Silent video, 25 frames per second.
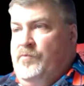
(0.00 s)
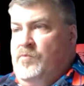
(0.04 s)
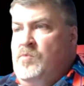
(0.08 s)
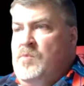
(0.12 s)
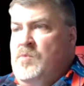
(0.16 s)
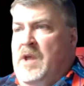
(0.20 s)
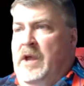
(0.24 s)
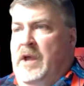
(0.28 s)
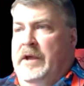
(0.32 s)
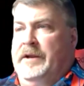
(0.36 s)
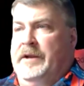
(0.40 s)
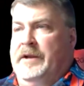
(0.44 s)

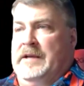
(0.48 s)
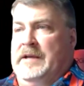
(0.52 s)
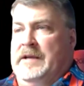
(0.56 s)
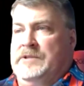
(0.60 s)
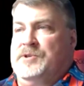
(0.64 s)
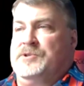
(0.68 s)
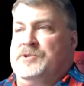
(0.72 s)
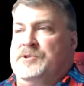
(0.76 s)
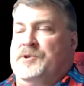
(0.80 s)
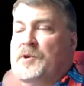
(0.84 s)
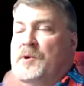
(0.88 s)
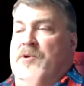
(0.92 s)
And as
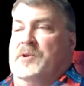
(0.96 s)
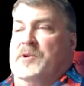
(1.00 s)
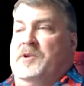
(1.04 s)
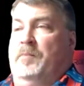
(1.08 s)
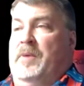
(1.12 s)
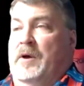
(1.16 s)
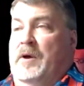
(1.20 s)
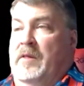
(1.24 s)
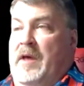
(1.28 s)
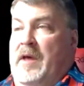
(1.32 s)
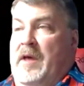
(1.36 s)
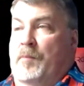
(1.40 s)
you start to
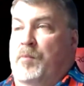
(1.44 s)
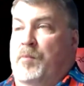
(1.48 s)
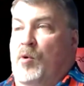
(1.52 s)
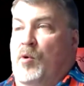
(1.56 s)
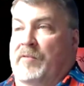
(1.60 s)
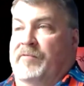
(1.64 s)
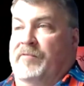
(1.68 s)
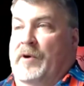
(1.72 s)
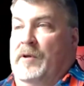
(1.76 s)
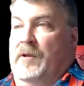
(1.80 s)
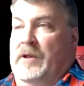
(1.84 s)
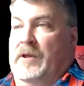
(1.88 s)
build that
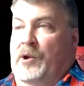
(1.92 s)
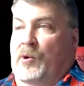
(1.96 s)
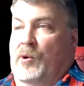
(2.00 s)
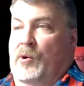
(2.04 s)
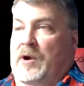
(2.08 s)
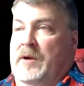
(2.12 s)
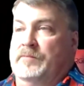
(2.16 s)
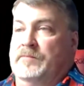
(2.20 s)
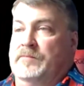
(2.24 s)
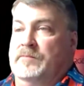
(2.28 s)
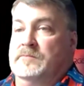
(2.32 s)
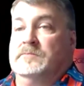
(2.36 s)
portfolio
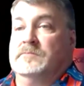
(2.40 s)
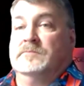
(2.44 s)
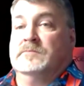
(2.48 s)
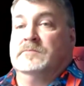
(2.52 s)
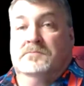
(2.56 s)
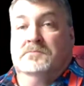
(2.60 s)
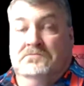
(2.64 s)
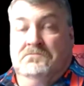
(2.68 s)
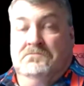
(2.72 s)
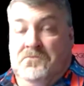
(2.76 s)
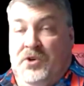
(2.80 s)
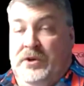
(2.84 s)
up,
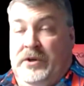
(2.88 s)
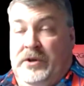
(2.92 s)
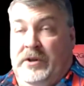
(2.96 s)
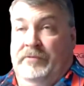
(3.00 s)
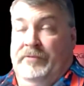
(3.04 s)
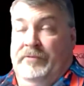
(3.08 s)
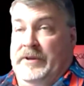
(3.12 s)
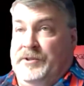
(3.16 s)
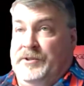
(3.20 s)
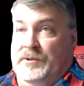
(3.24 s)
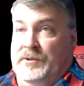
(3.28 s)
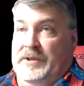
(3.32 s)
you can
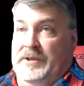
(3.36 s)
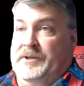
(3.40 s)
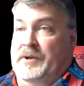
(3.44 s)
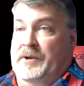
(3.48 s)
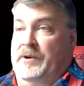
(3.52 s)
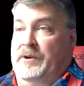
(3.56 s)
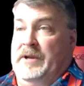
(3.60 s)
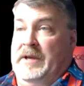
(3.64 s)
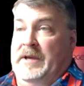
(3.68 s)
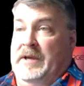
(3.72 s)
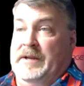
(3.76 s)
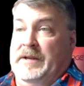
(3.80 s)
eventually
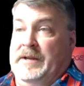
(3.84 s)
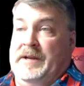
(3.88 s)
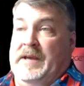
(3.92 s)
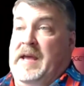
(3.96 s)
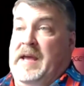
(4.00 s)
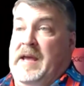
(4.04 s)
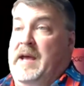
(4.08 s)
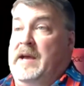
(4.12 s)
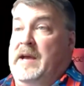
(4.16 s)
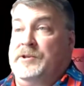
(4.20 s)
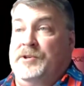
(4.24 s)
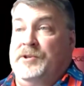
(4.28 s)
turn that into
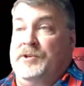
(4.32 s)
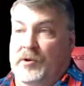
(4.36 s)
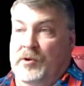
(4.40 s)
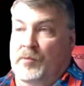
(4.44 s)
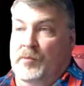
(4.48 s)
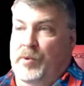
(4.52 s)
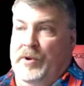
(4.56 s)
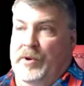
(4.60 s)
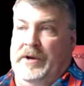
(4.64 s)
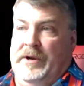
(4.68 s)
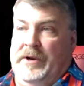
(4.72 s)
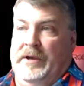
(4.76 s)
cash. You can go
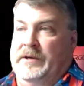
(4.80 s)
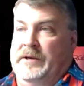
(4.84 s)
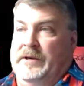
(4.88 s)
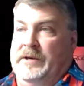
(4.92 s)
put it in